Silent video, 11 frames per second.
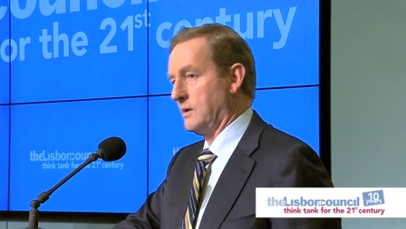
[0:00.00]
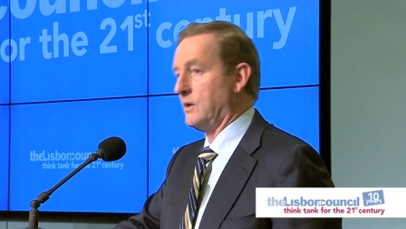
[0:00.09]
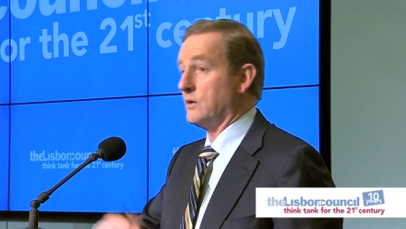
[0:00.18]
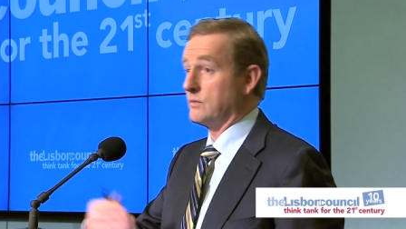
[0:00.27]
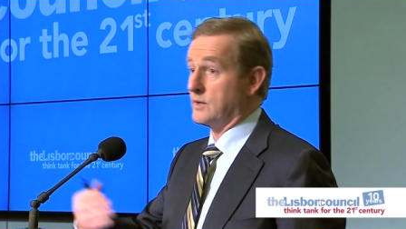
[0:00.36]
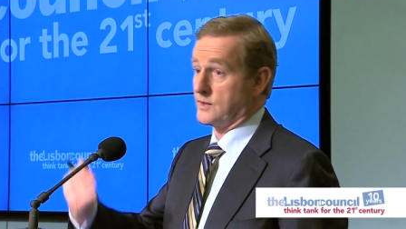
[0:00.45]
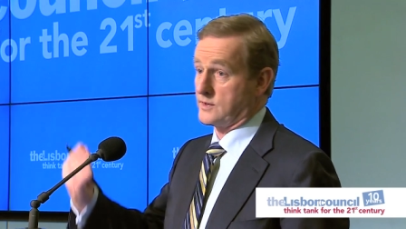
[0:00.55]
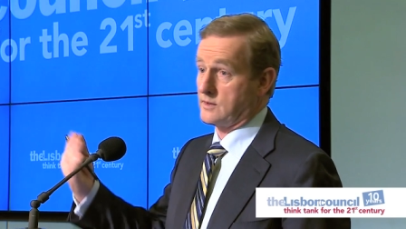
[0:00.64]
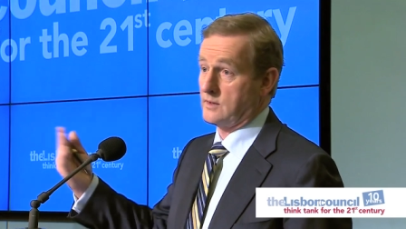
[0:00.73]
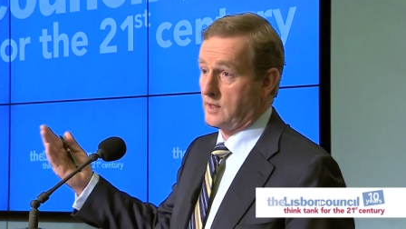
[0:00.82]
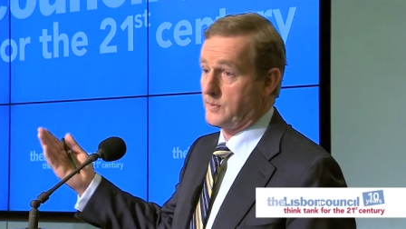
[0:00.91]

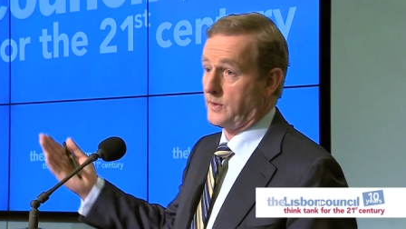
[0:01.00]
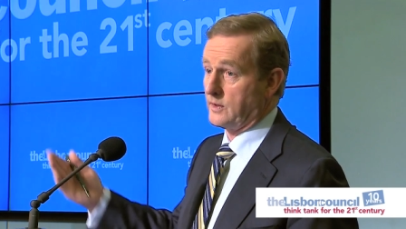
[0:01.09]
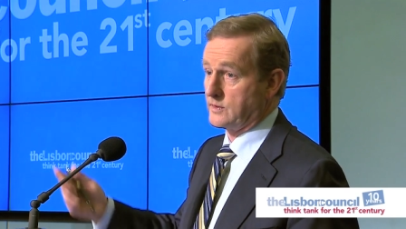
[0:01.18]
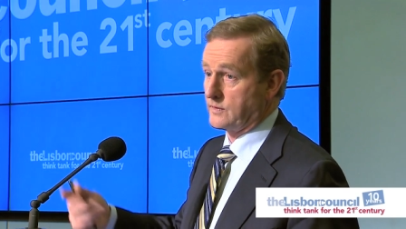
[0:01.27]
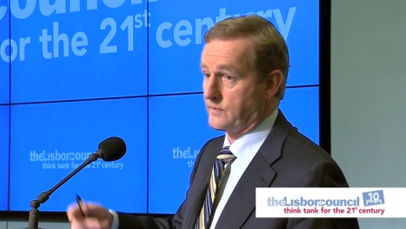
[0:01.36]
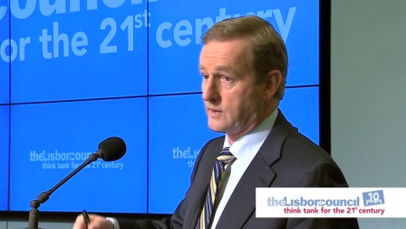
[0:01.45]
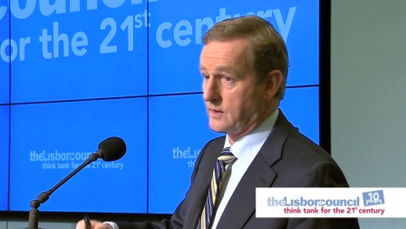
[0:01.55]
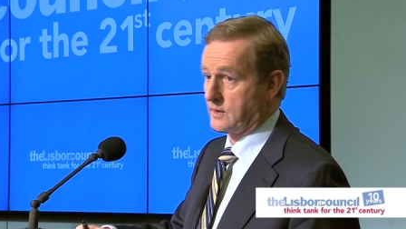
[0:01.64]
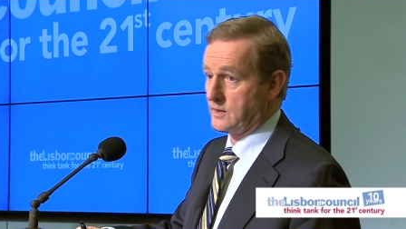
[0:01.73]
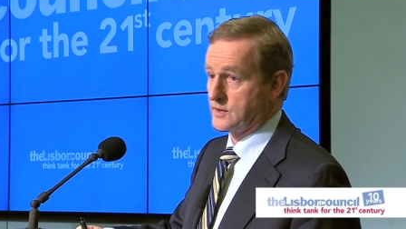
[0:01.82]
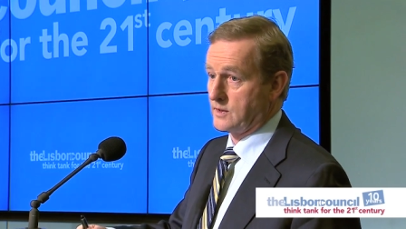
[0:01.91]
Always a point of
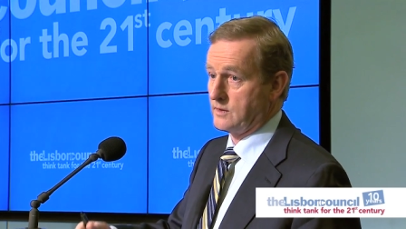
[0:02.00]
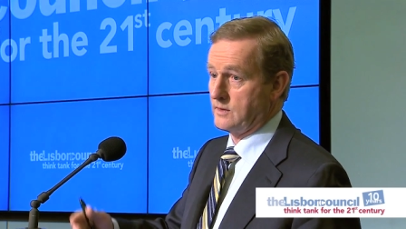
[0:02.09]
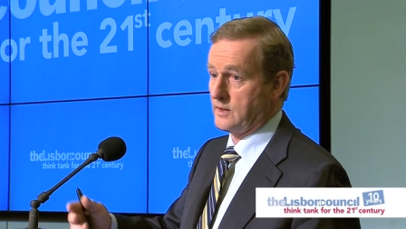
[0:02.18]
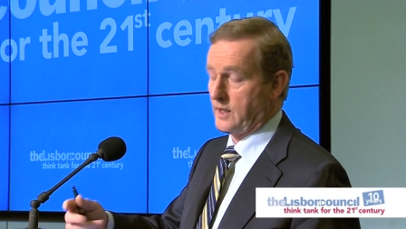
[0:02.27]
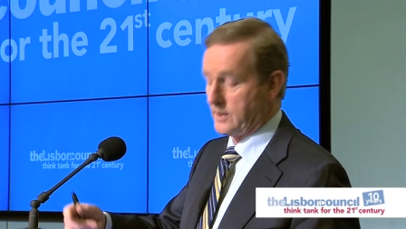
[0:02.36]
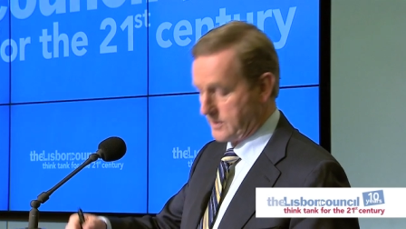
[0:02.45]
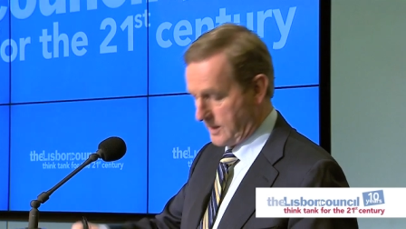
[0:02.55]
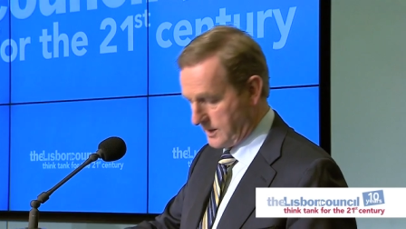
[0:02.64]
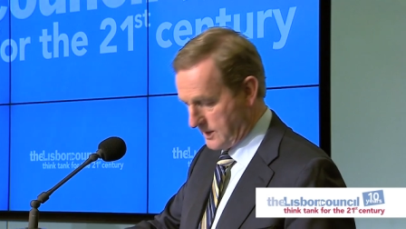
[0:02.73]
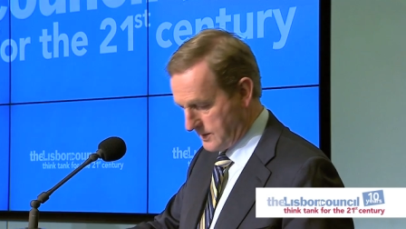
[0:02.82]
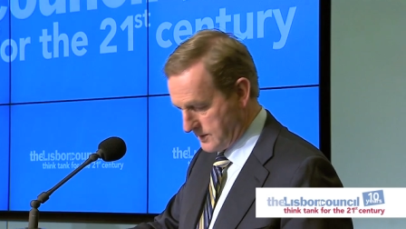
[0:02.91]
concern
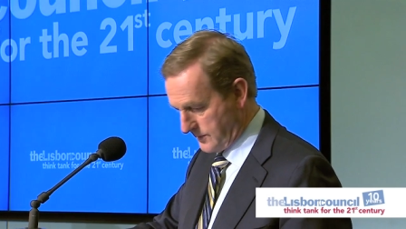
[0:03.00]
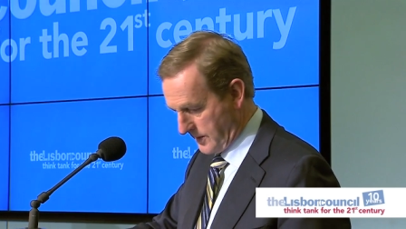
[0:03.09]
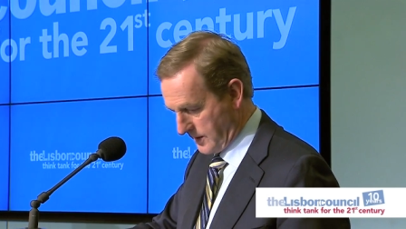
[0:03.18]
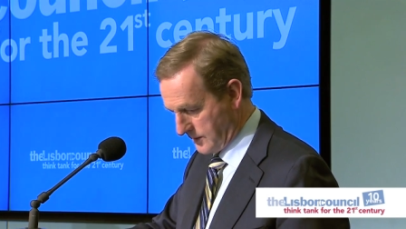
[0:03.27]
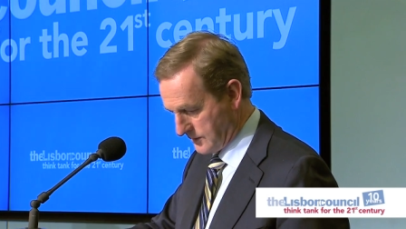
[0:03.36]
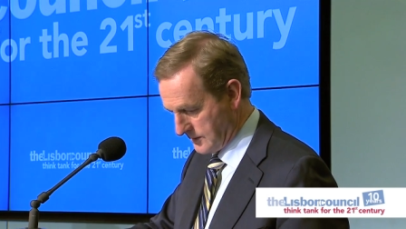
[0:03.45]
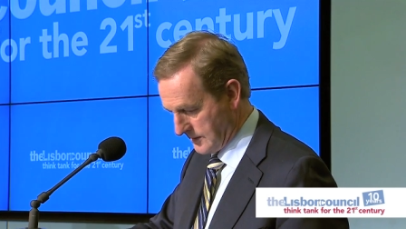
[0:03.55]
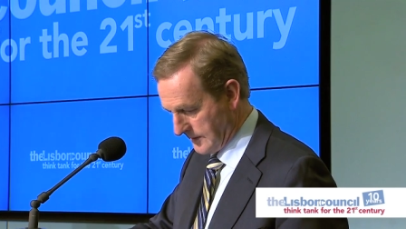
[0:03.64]
and debate.